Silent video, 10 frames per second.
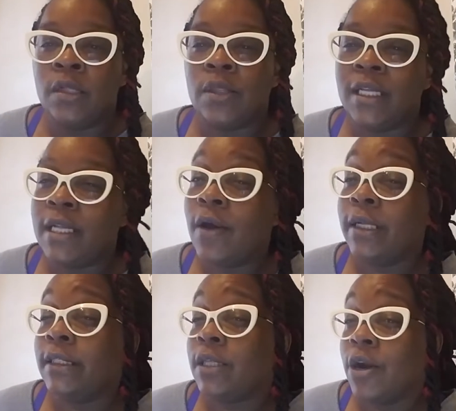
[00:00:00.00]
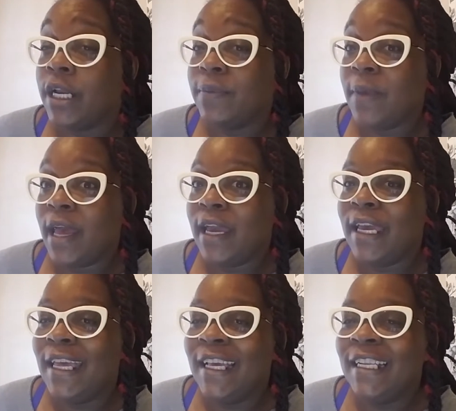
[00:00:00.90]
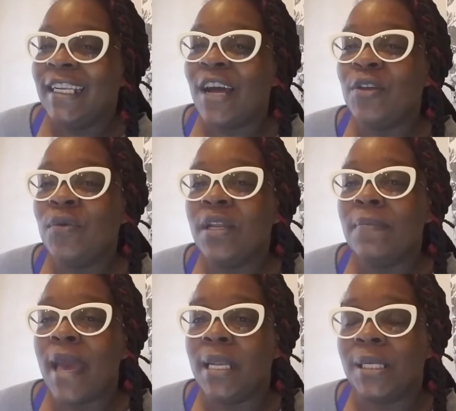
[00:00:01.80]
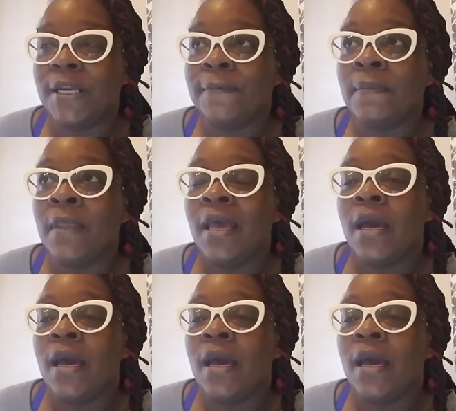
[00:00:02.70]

So that's how I started May. Now you can imagine,